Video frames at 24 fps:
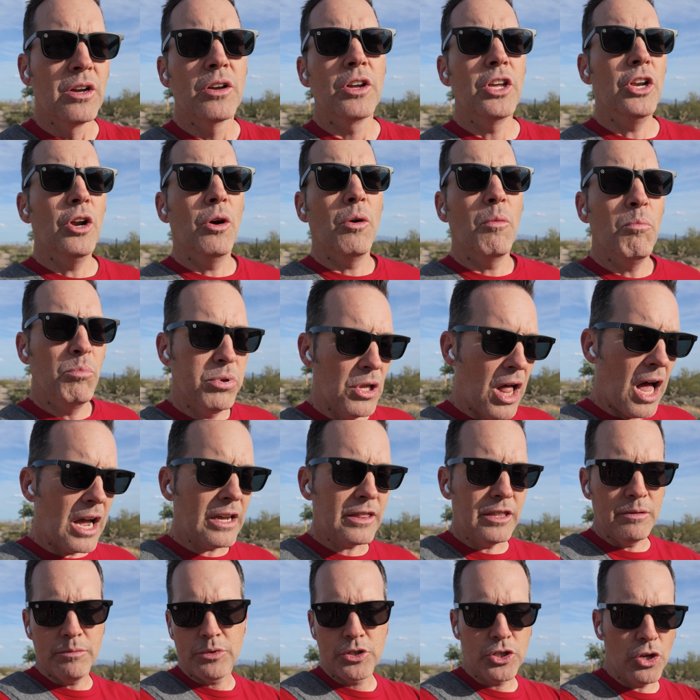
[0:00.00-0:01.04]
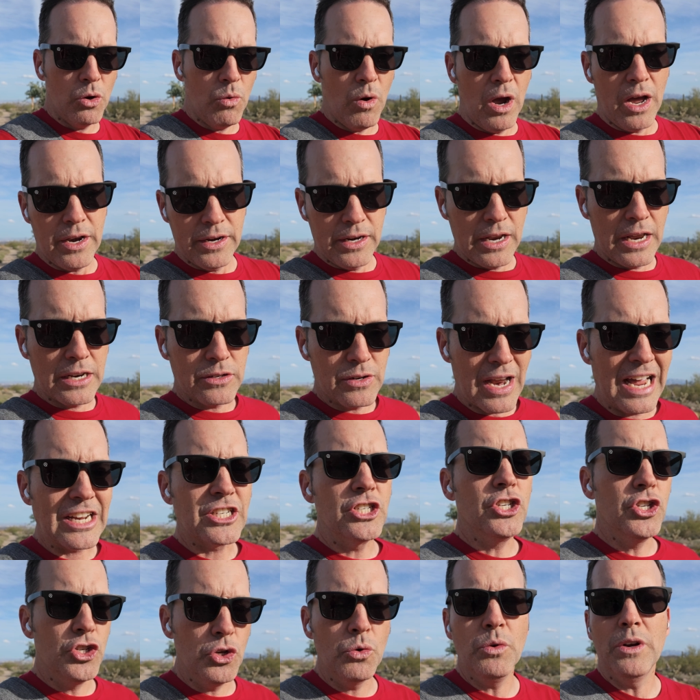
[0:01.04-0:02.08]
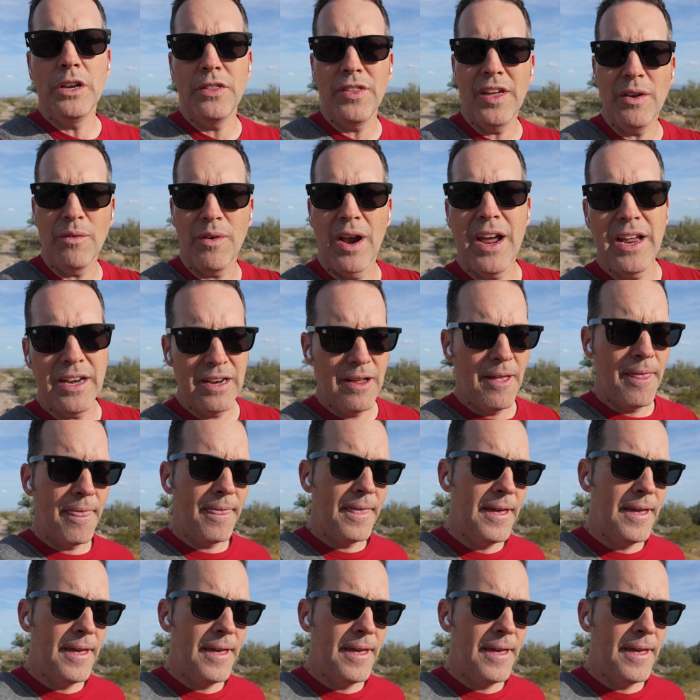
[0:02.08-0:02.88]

you know, block them, so what? They didn't actually do anything, right?